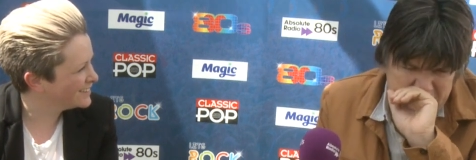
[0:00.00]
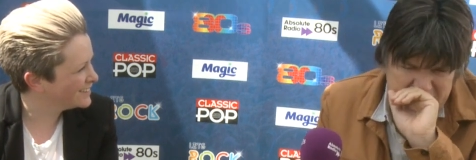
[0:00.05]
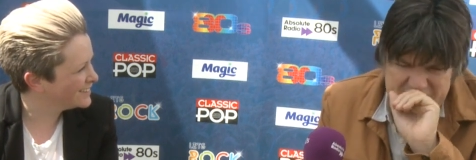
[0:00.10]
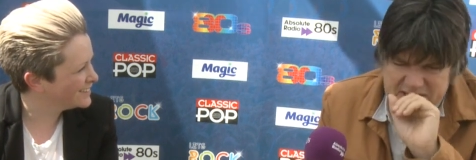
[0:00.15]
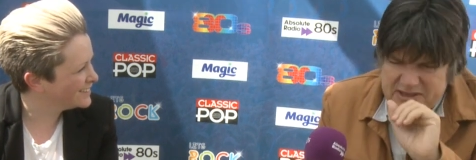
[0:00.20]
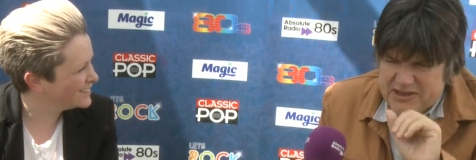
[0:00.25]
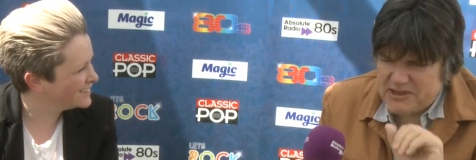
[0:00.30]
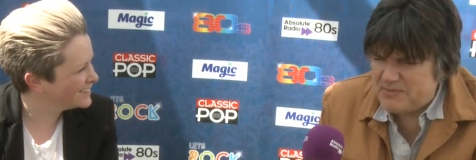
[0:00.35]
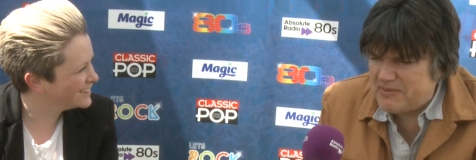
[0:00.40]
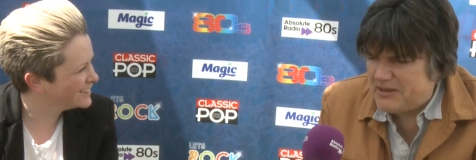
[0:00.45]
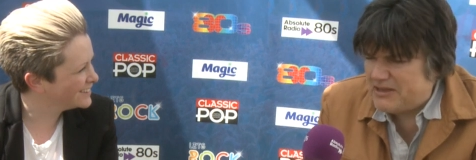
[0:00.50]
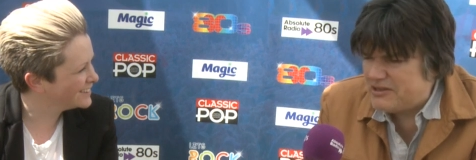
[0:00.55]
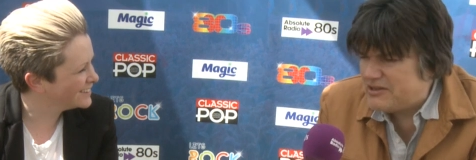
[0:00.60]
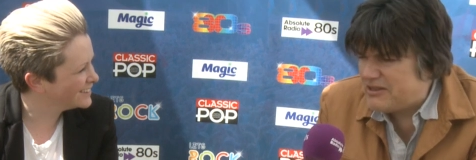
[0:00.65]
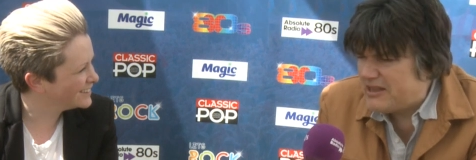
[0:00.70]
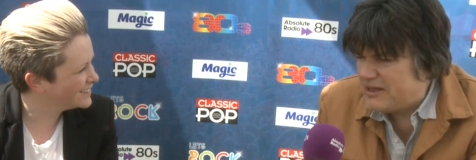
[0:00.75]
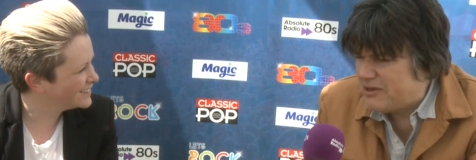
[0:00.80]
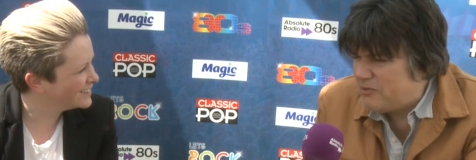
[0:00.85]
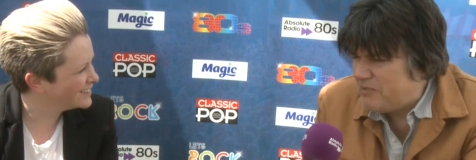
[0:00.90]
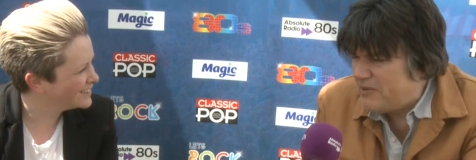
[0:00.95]
Speaker 1: excuse me, until
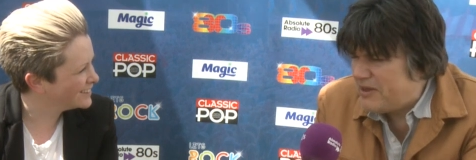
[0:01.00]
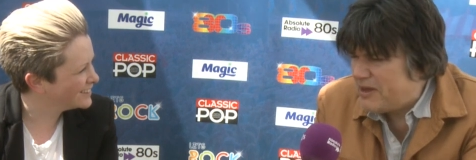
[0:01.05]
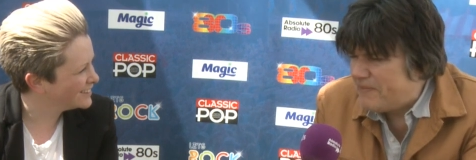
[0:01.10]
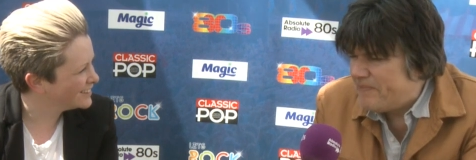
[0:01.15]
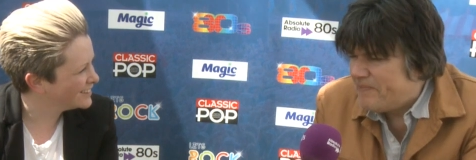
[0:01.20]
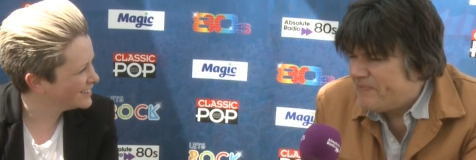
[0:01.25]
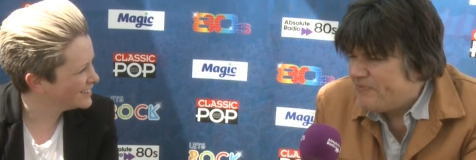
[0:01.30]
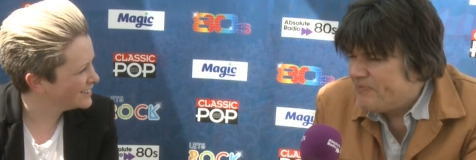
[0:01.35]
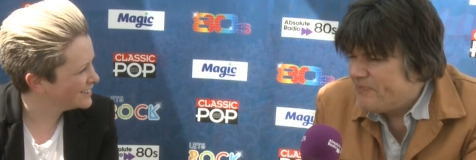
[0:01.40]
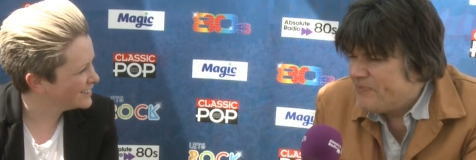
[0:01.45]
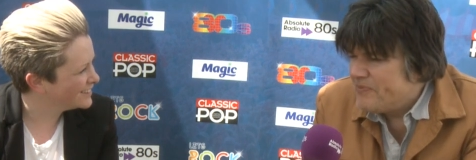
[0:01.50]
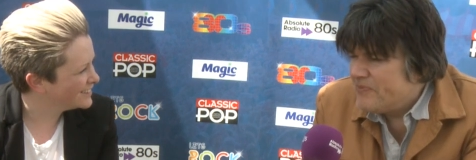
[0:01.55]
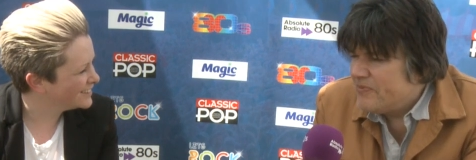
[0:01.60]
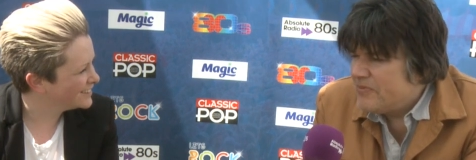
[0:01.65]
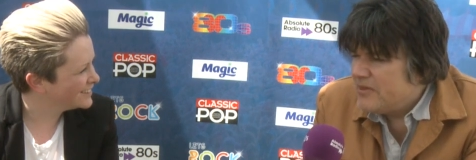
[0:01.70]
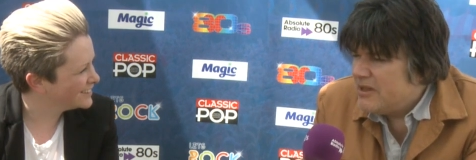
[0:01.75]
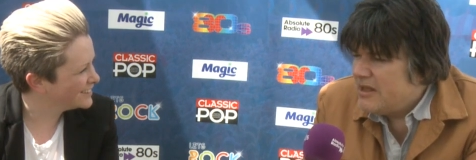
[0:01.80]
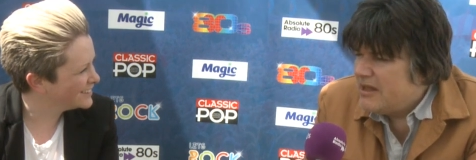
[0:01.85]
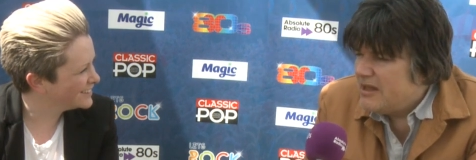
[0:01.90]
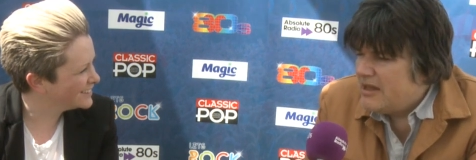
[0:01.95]
they called me up.
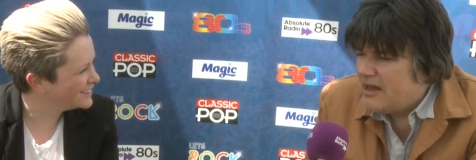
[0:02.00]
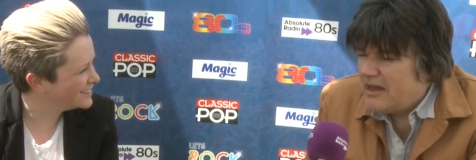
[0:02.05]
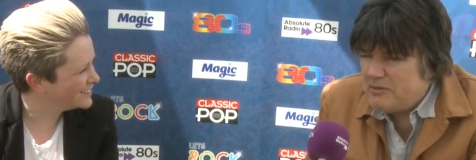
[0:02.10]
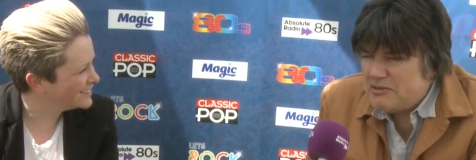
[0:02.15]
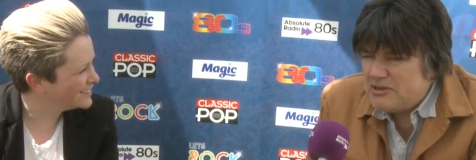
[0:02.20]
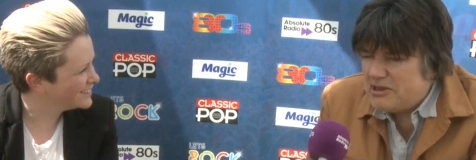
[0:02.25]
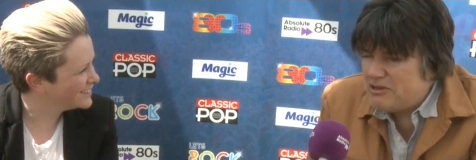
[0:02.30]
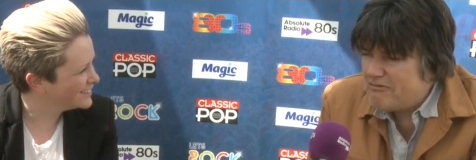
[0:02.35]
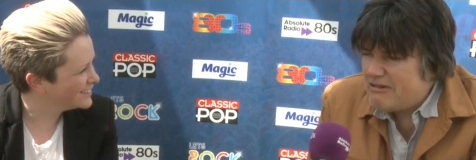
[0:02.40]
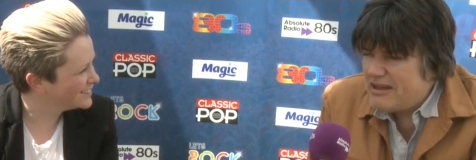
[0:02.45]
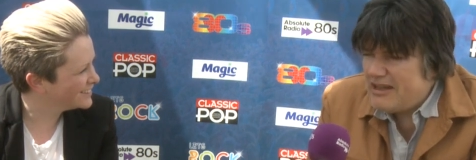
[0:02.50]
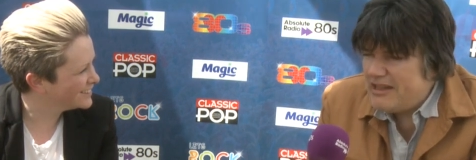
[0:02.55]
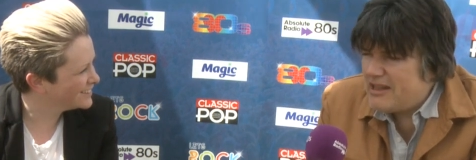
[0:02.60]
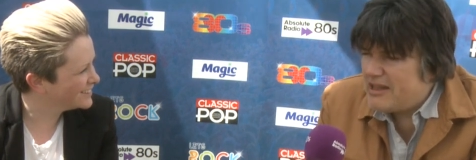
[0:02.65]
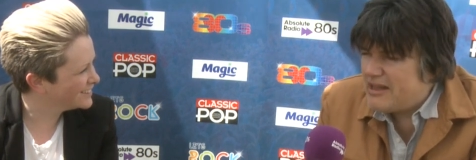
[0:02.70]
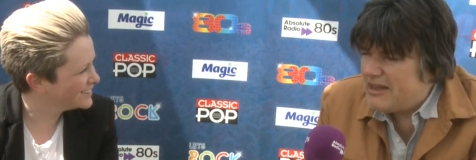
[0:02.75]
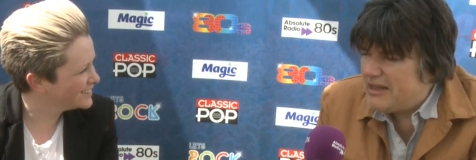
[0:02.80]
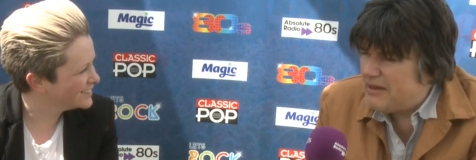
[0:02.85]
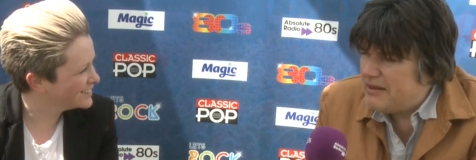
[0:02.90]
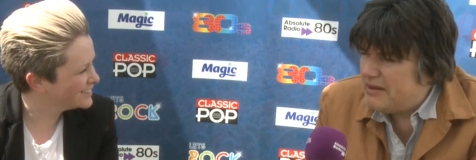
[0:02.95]
It was a great
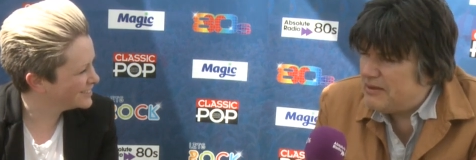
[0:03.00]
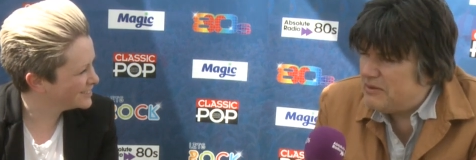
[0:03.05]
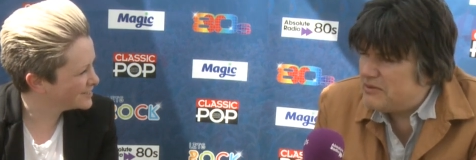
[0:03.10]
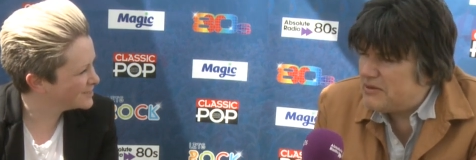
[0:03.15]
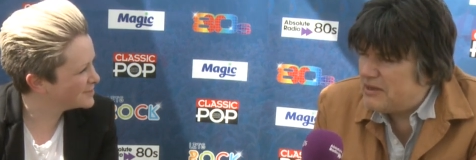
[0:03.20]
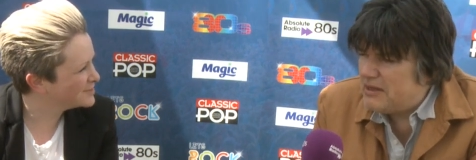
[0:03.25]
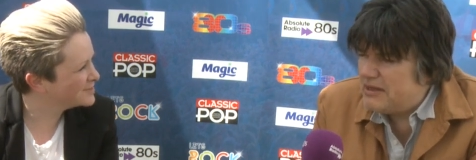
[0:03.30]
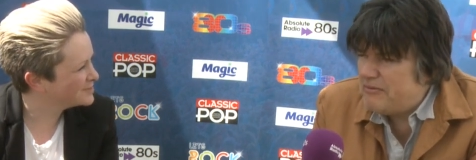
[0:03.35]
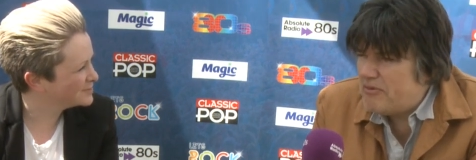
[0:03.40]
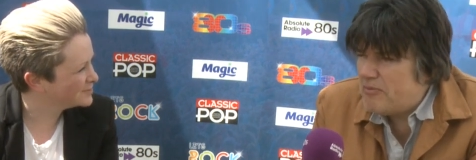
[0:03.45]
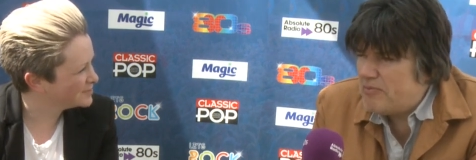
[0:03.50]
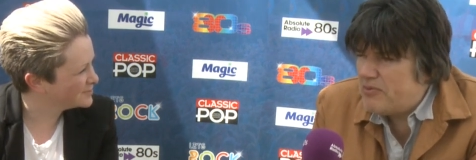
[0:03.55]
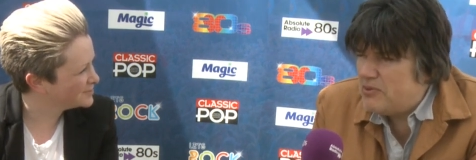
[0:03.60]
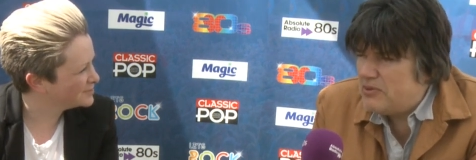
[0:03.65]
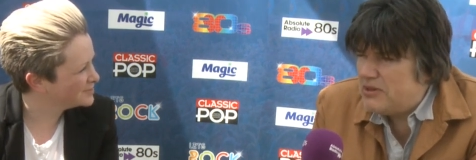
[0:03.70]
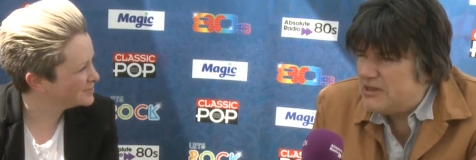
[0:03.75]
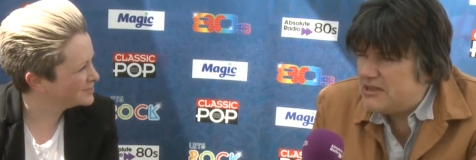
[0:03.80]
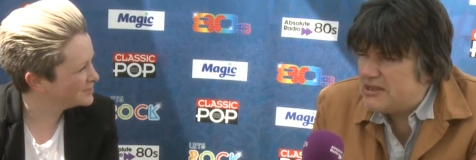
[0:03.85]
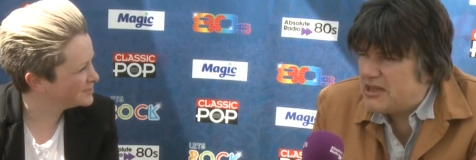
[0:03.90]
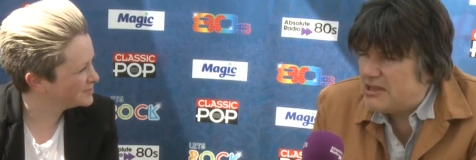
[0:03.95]
night. It was uh,
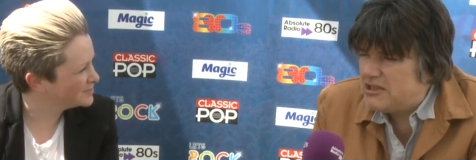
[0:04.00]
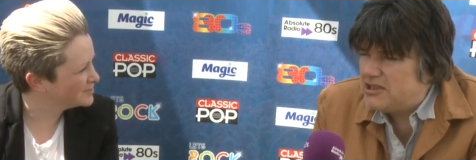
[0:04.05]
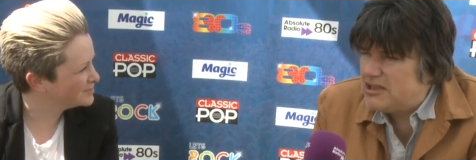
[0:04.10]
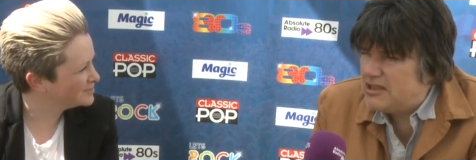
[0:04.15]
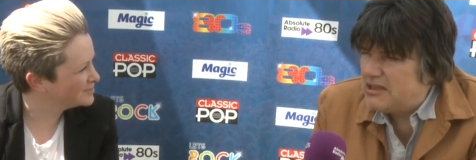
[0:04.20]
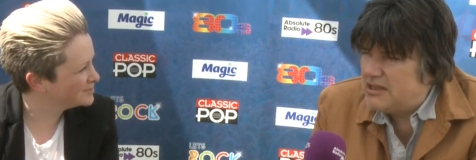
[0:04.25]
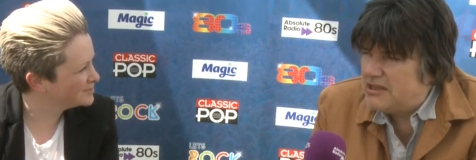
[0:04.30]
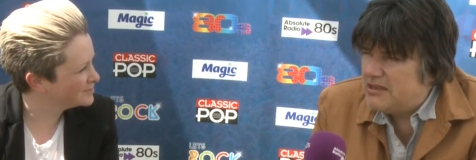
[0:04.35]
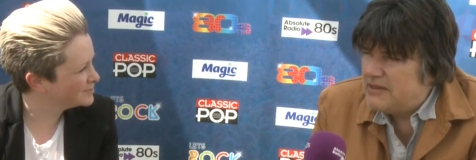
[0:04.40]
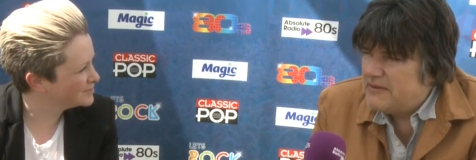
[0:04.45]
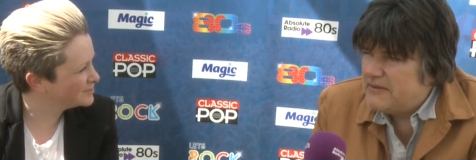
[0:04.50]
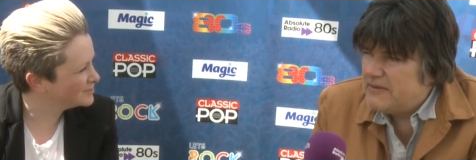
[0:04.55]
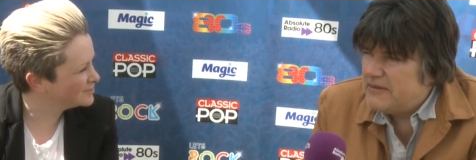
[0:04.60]
Liverpool is such a